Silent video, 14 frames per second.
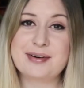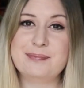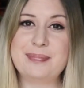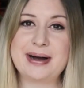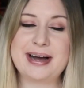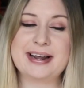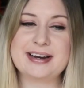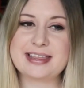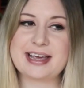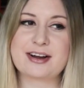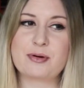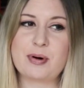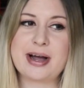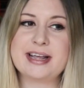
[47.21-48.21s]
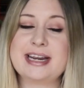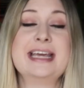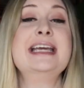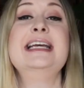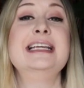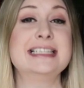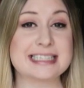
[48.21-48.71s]
but they're quite
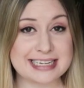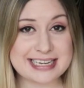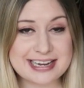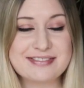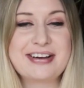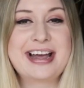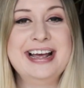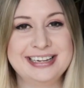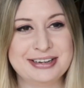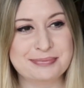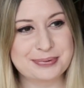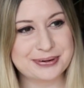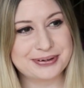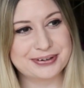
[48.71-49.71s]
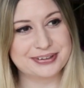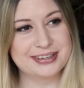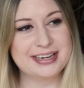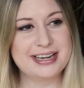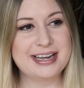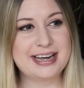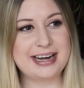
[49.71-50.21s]
easily available
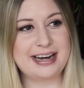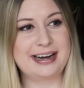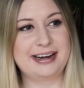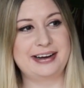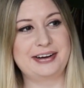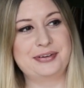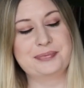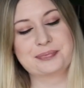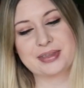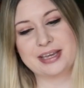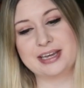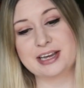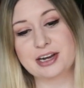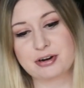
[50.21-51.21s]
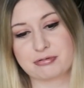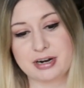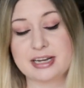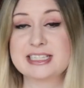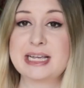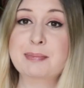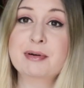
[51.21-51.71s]
in
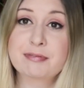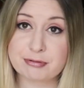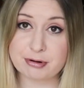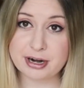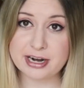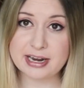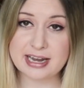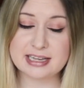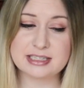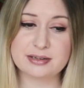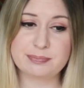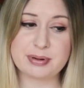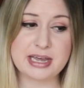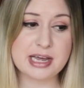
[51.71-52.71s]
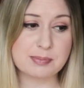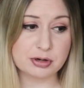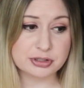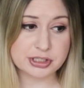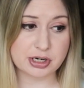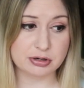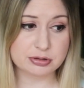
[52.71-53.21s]
Korea. Some are free. Being a
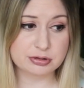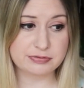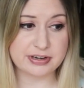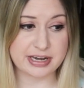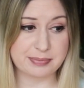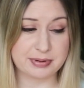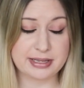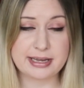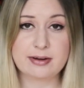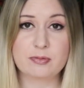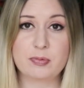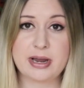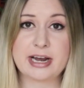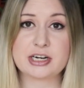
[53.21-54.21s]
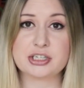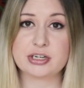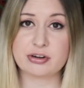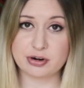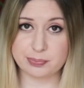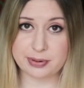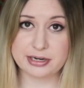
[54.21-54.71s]
multicultural family, we actually
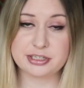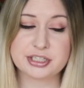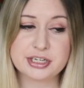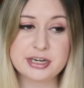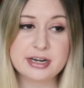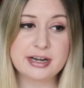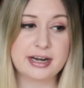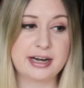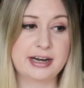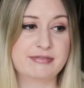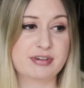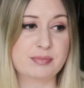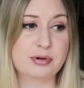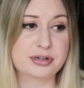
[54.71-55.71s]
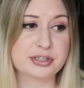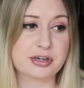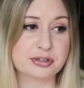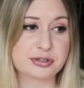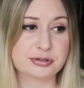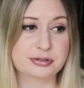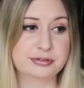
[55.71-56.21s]
got a bunch from
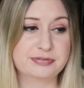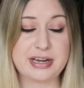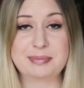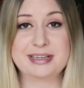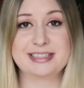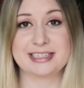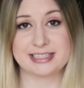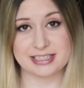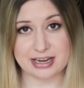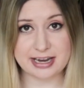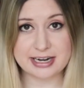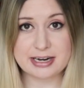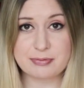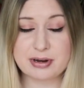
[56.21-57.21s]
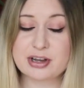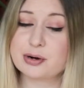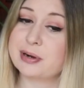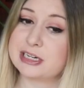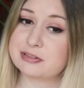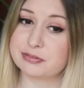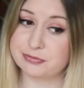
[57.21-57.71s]
Multicultural Family Society. We got a
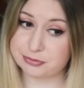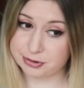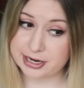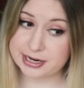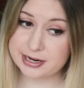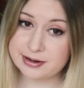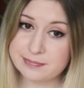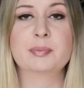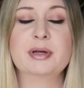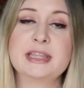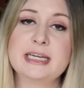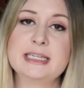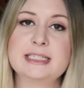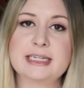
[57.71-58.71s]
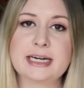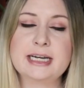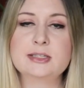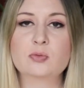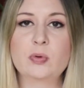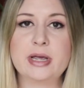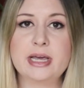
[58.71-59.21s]
bunch for free. But these
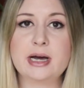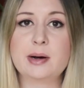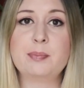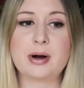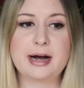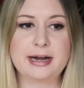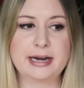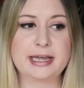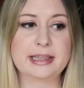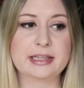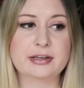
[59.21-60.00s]
days we are buying